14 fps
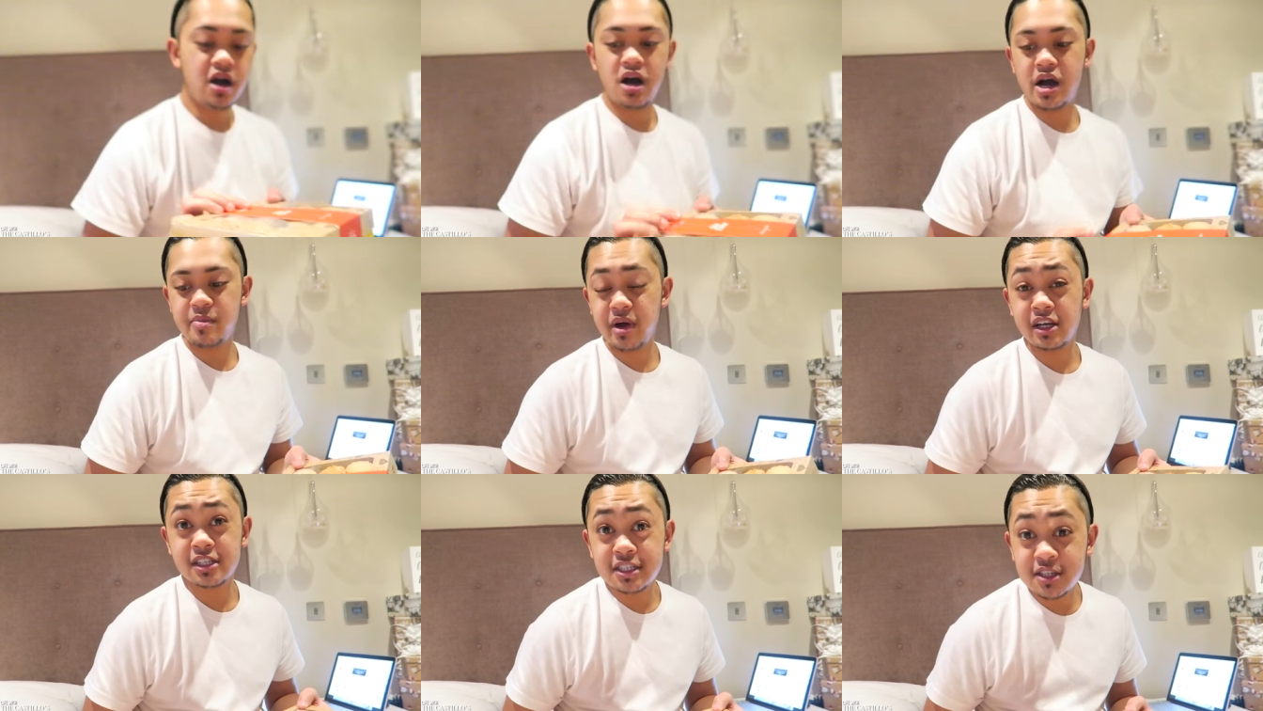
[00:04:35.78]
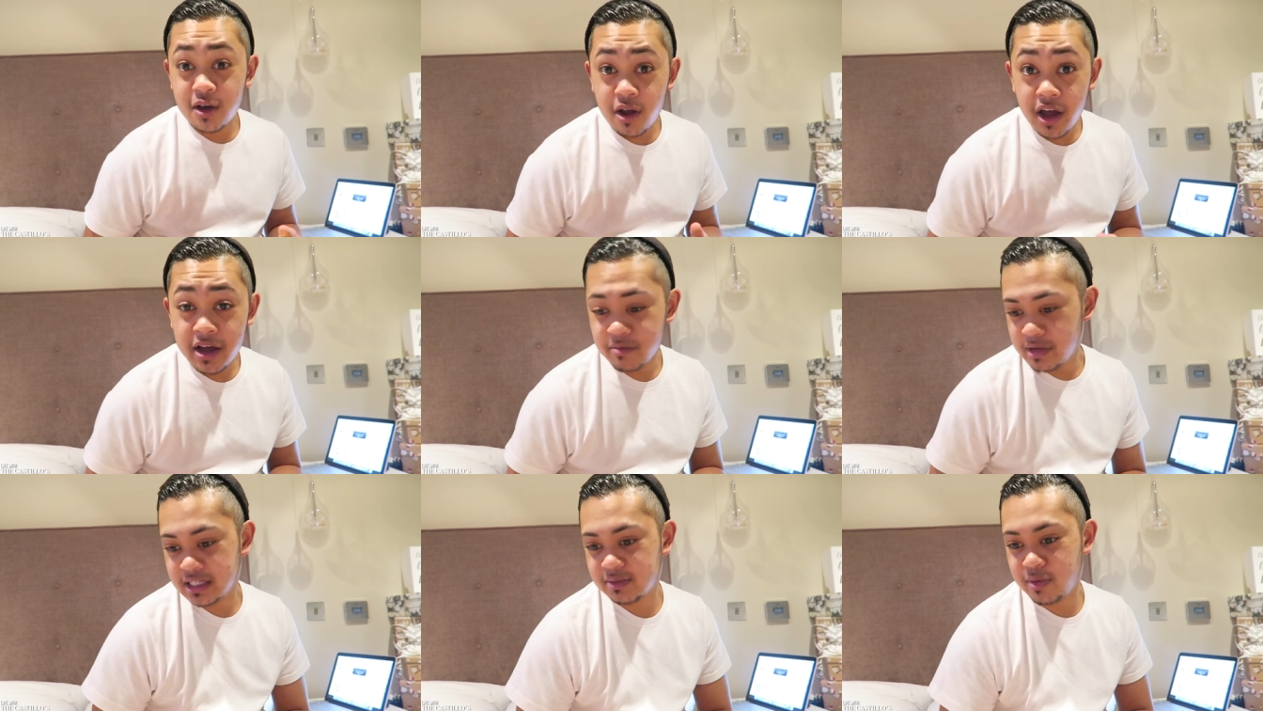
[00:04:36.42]
I personally don't
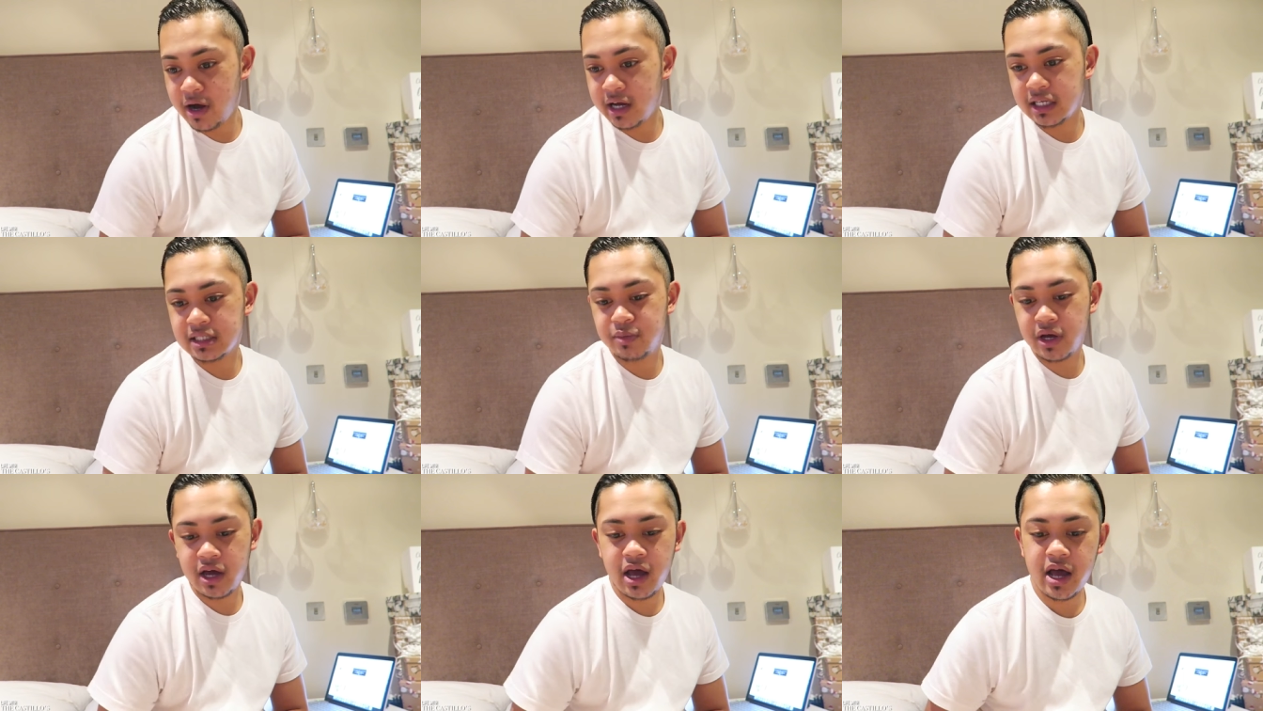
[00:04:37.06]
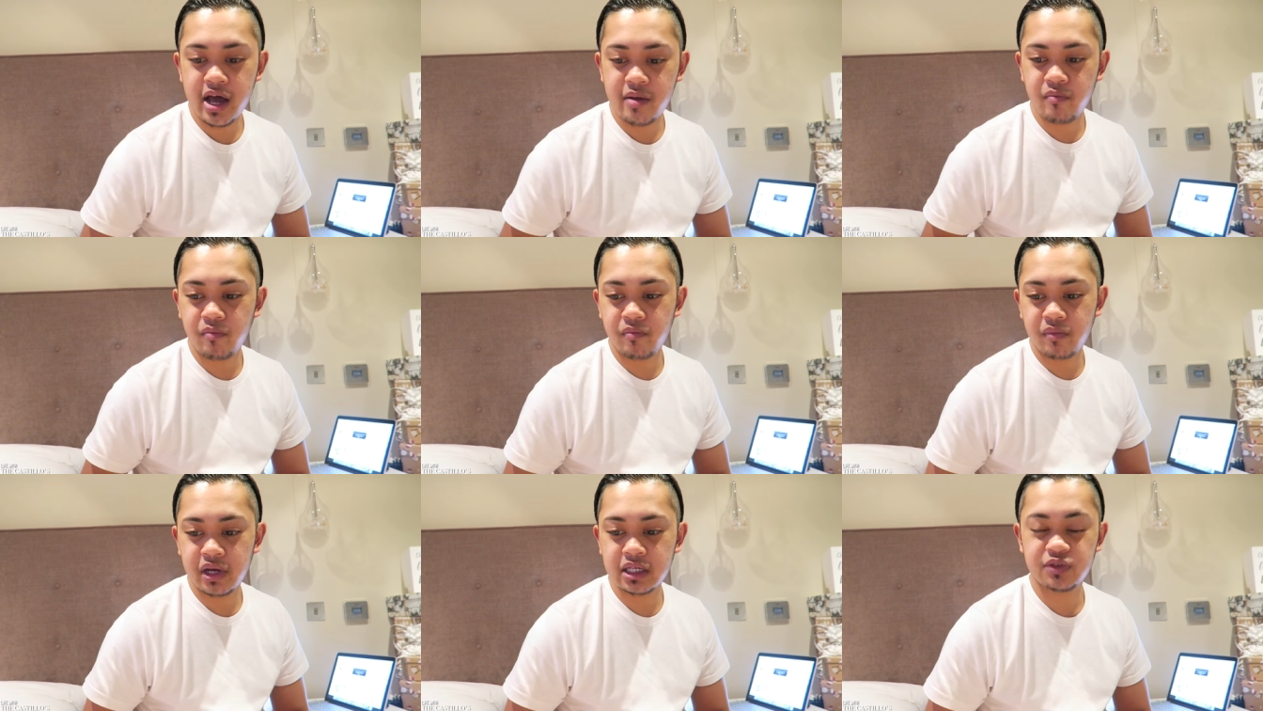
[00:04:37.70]
like mince pies, but
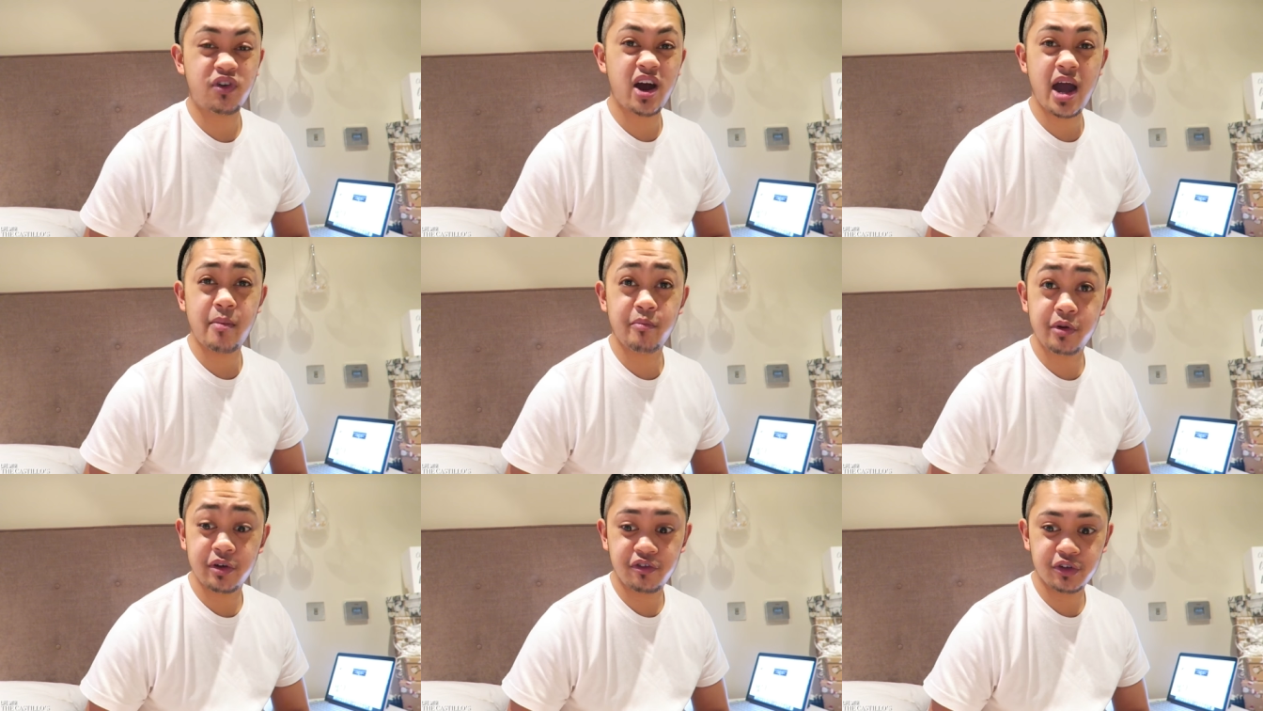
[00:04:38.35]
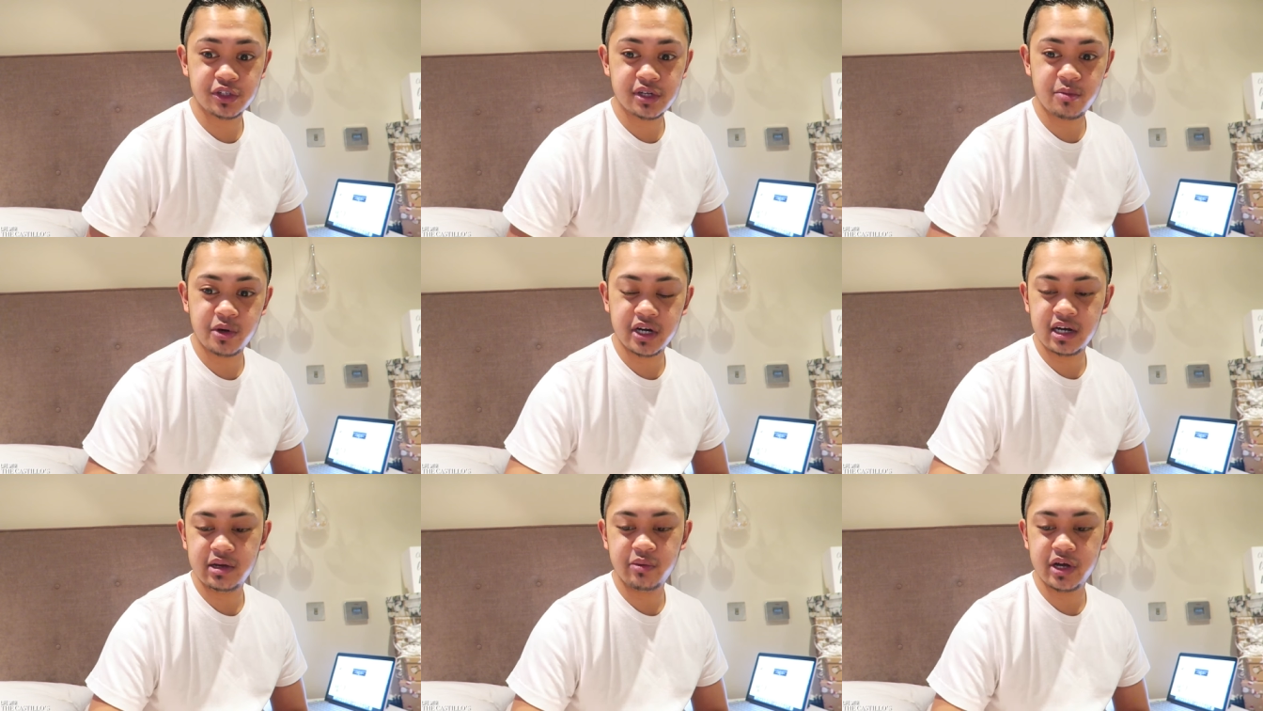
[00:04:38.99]
um, it's for a hamper for
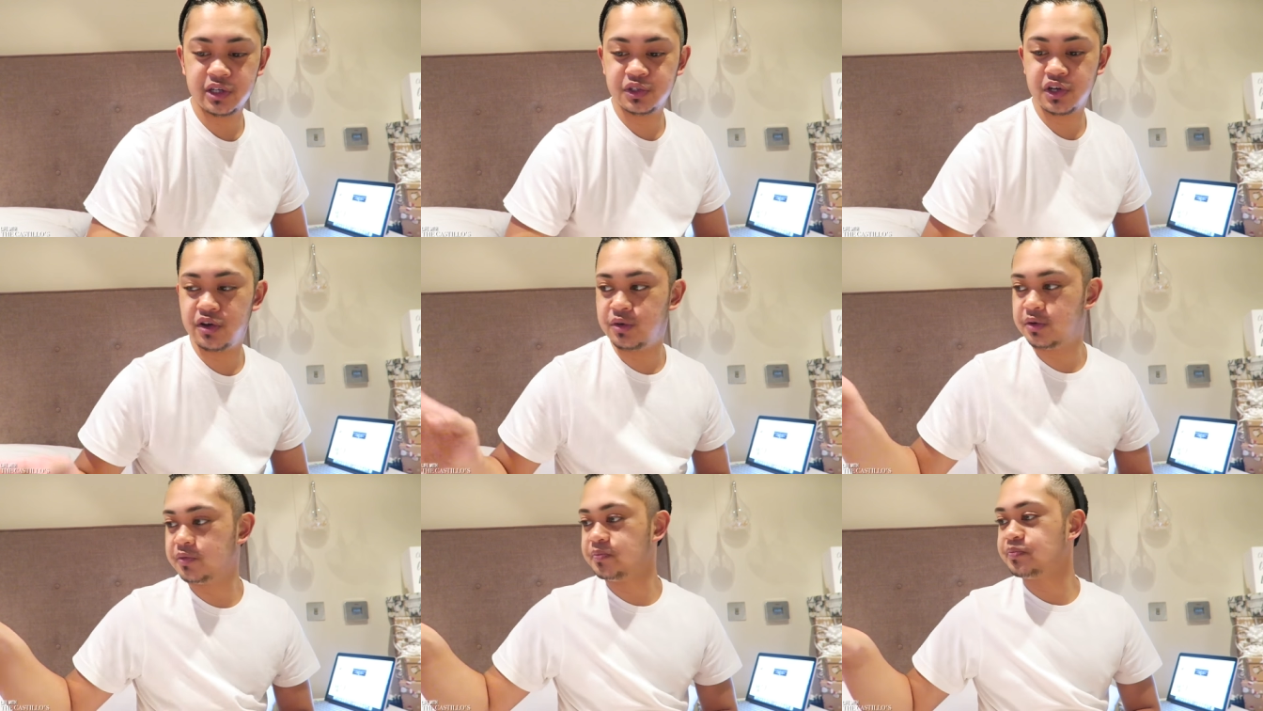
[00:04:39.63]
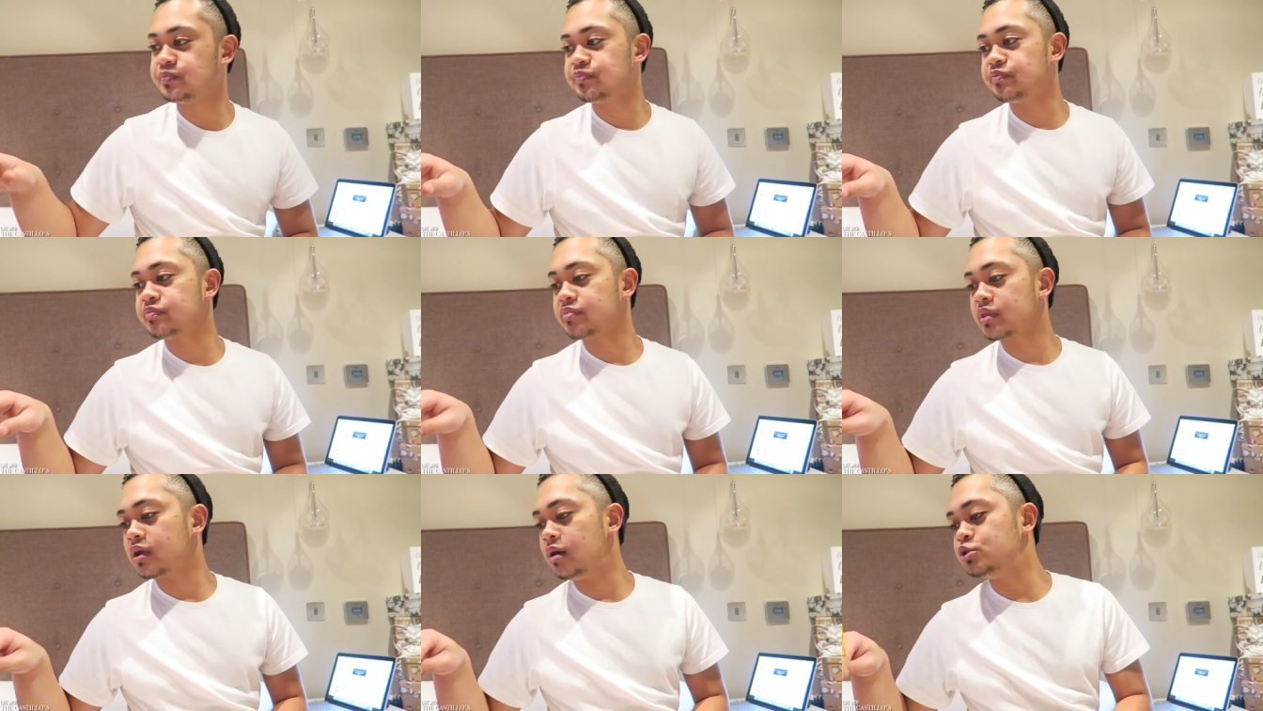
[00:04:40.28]
someone anyway, so
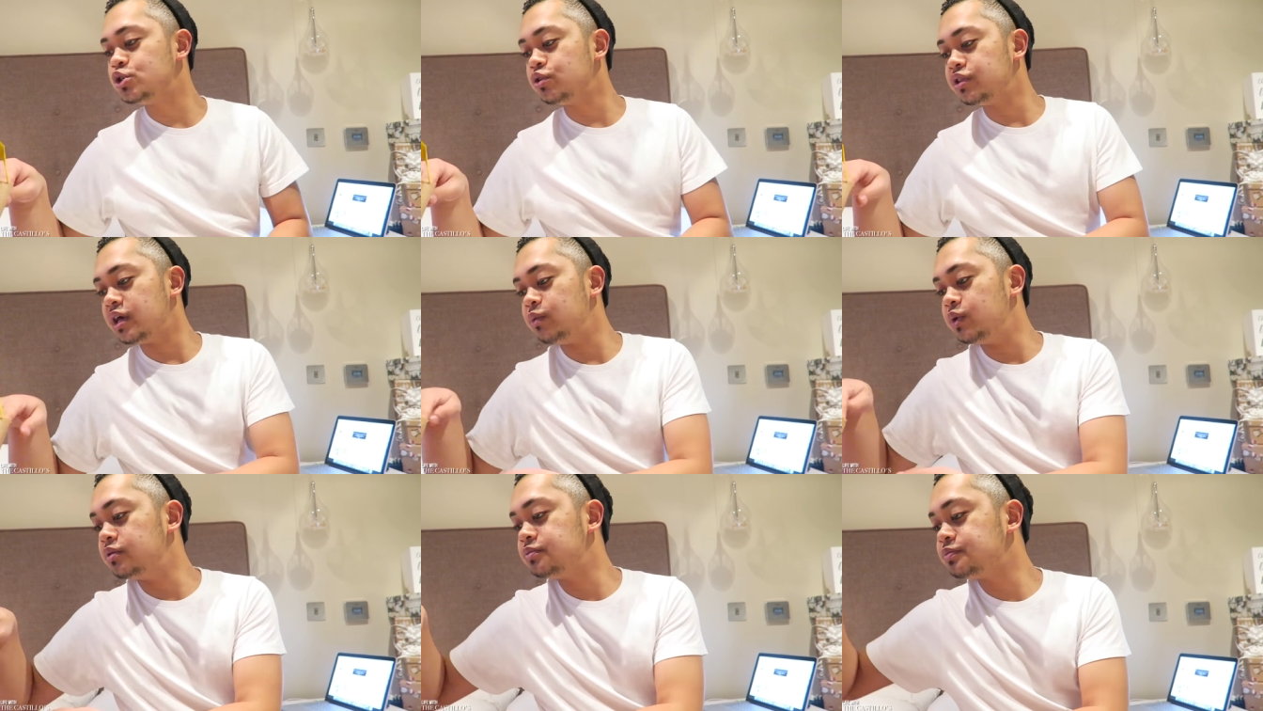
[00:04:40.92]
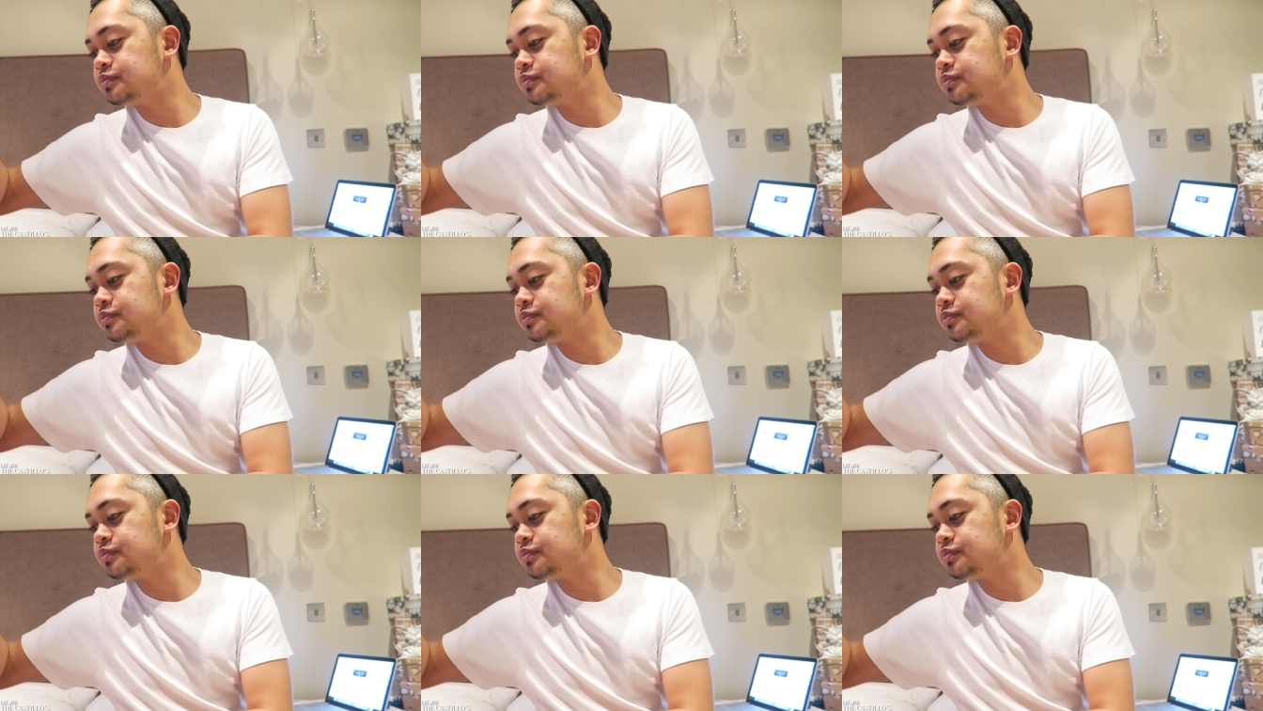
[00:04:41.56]
I'm sure they will.